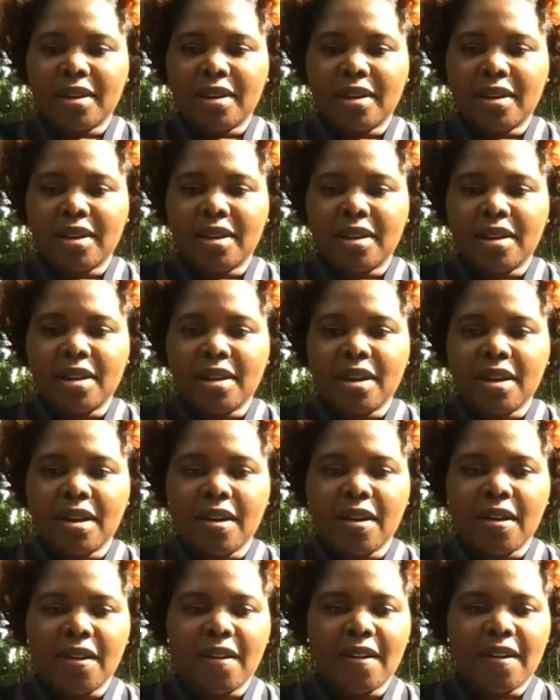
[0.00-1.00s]
no
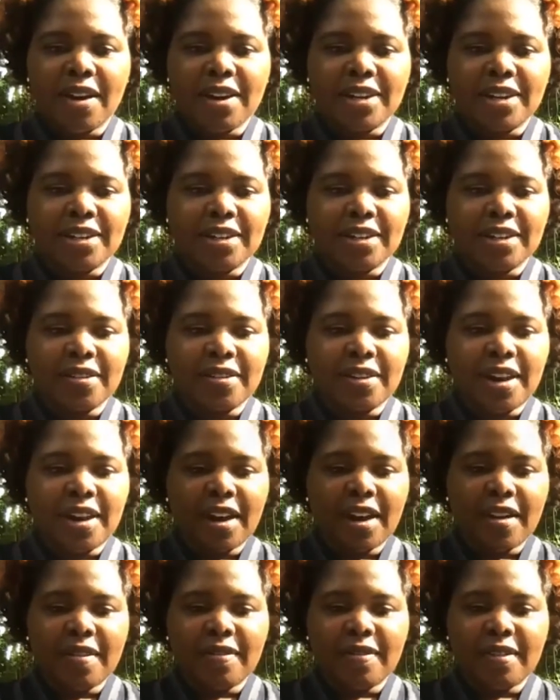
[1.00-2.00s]
i don't
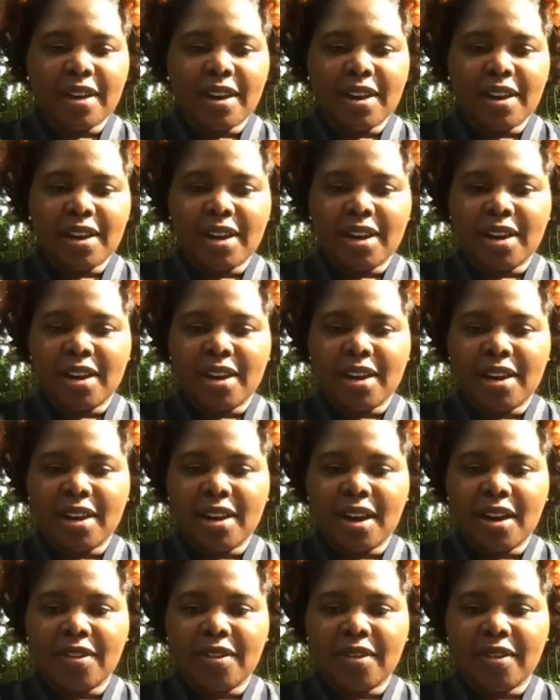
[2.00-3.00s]
have any
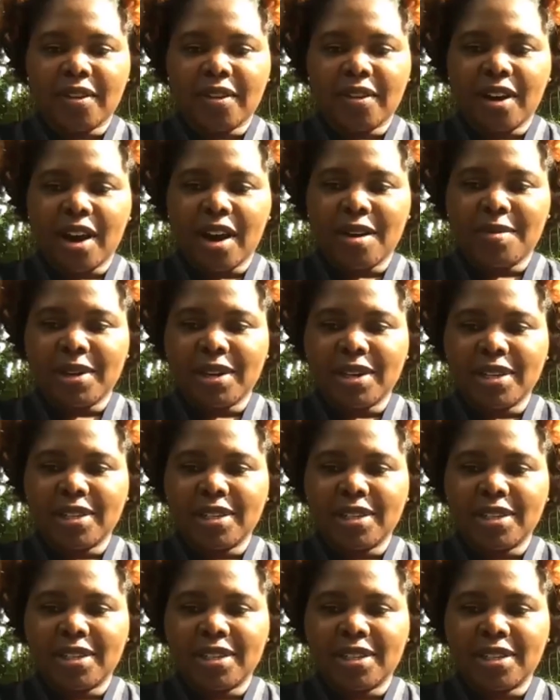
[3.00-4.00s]
other
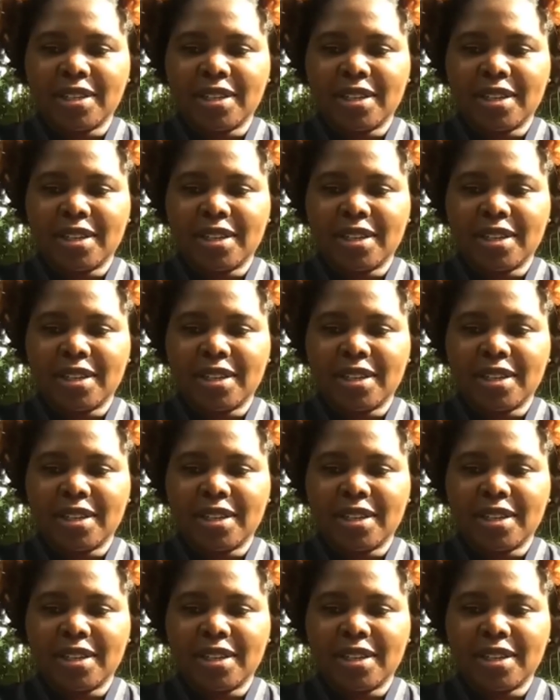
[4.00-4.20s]
comments